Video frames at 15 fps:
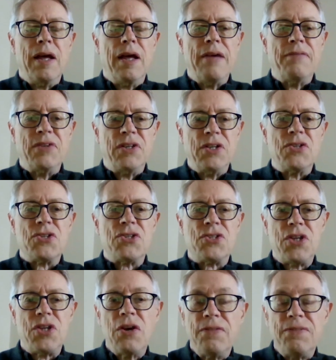Evidence
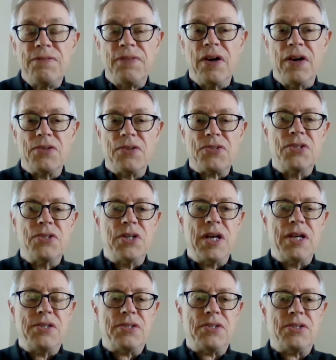so far
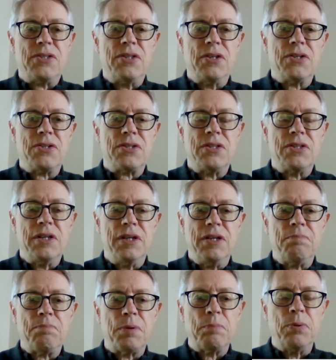suggests that the
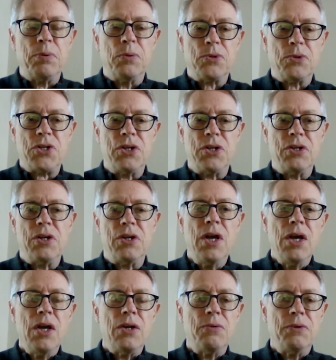proportion
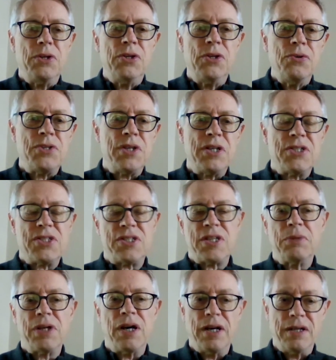who are using
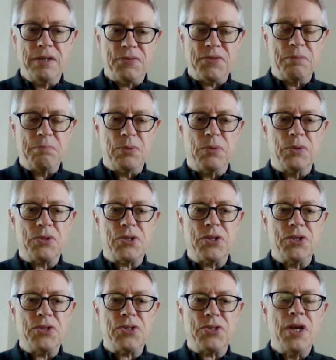some kind of support
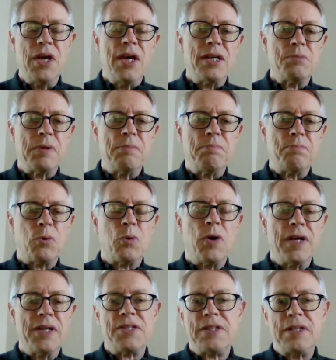has been
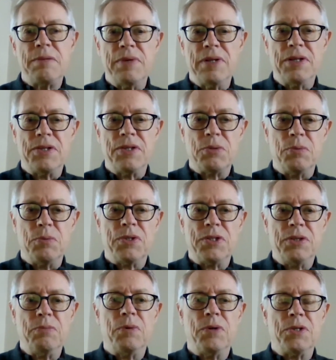quite similar to what
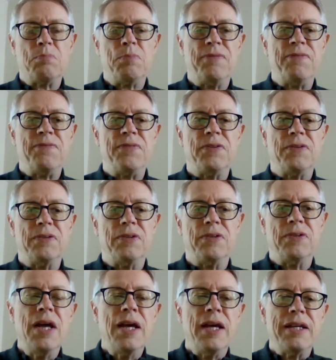it was
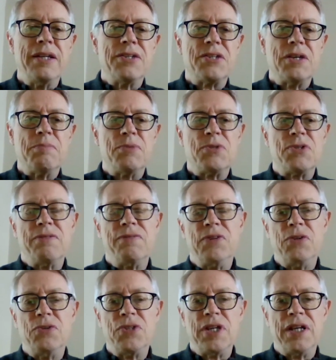before in terms of
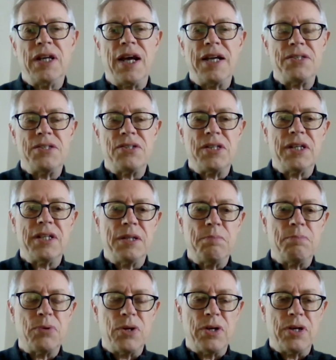using licensed nicotine
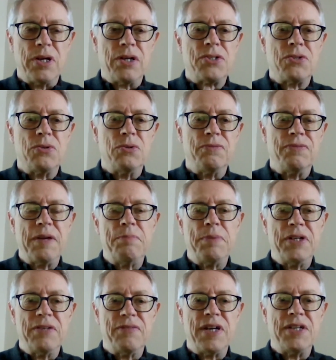products or
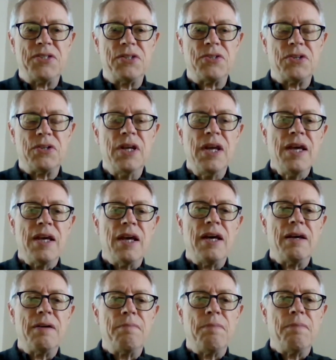vaping devices and so
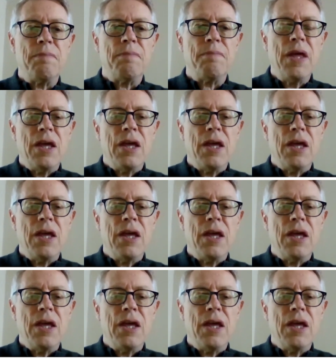on.